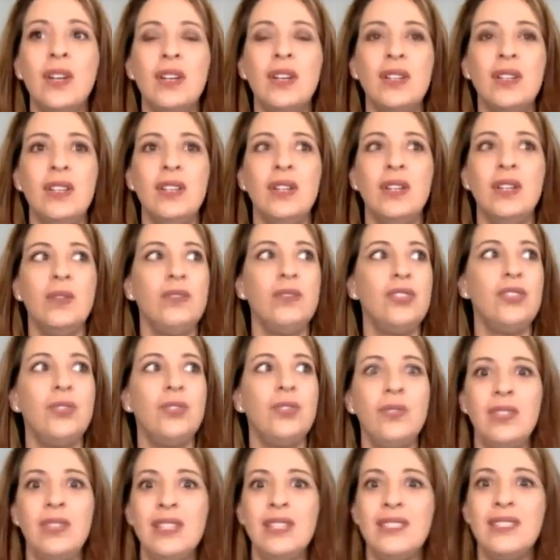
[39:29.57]
you know,
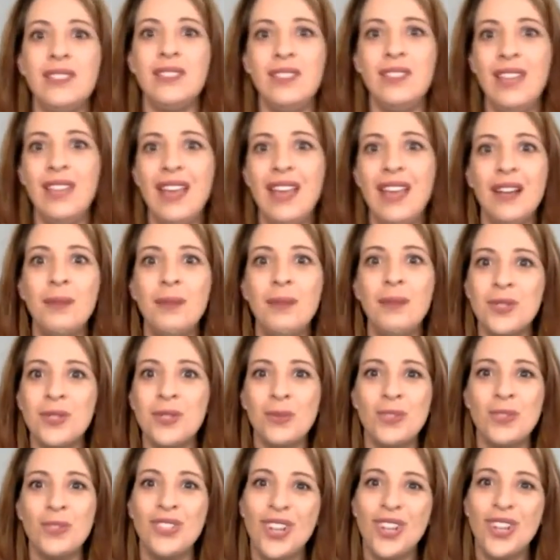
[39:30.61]
shoot these animals
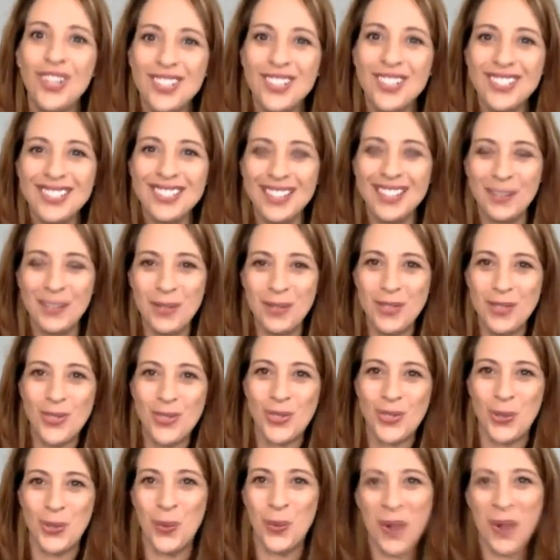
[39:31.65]
with darts like we
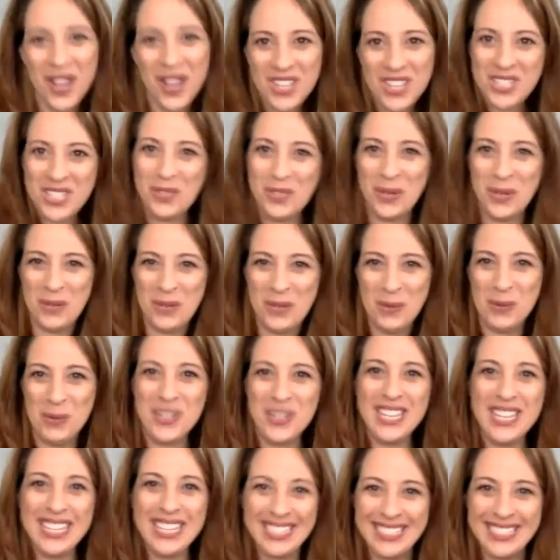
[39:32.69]
used to watch when we were
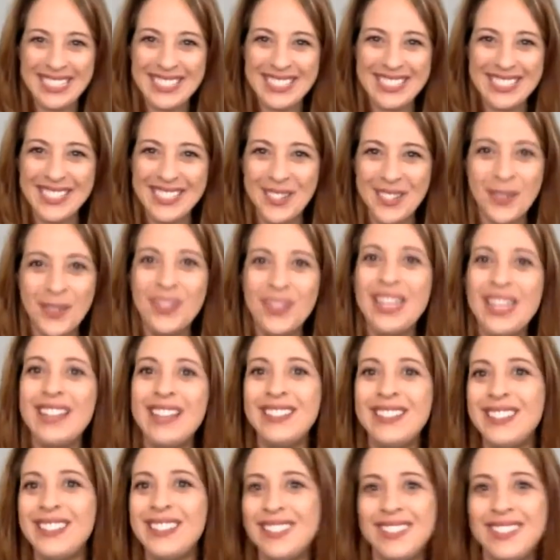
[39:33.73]
kids. You know,
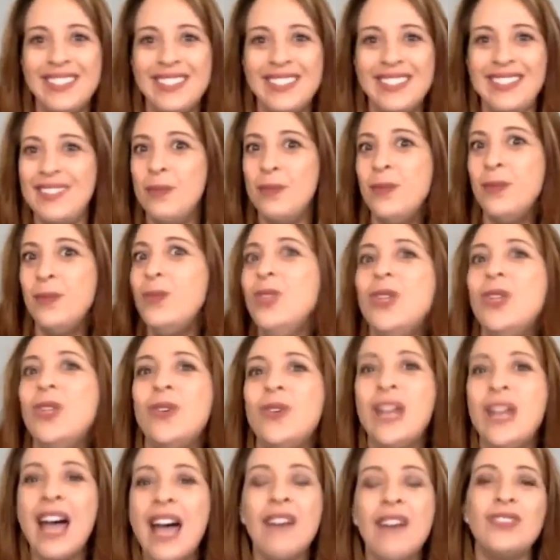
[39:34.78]
that's, you
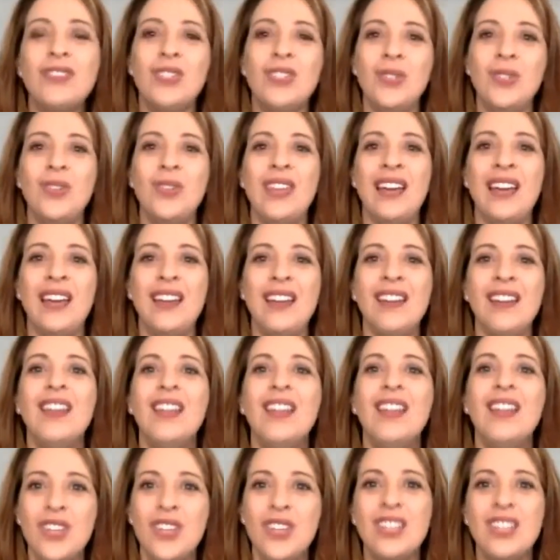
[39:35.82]
don't have to do that.
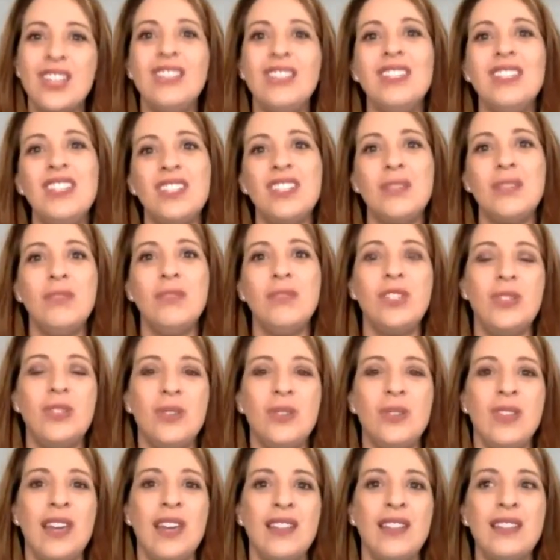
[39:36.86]
You can teach them to
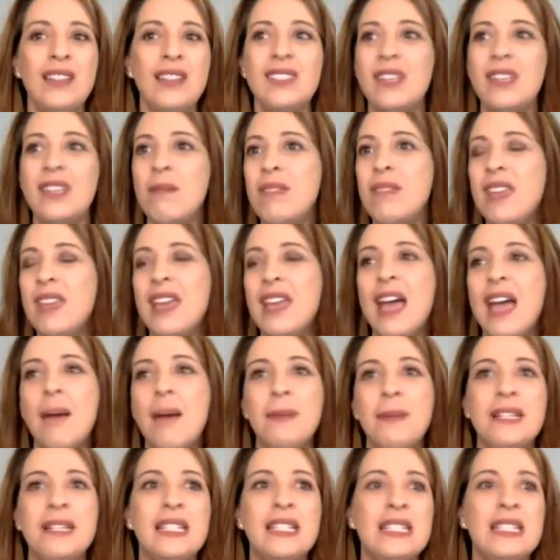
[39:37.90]
do that. The same thing
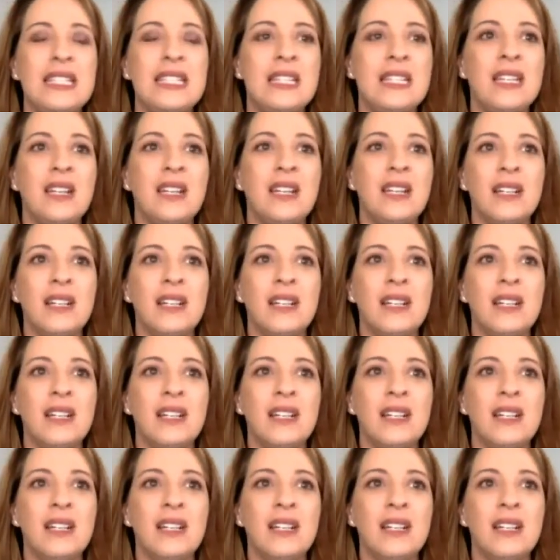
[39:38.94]
happens in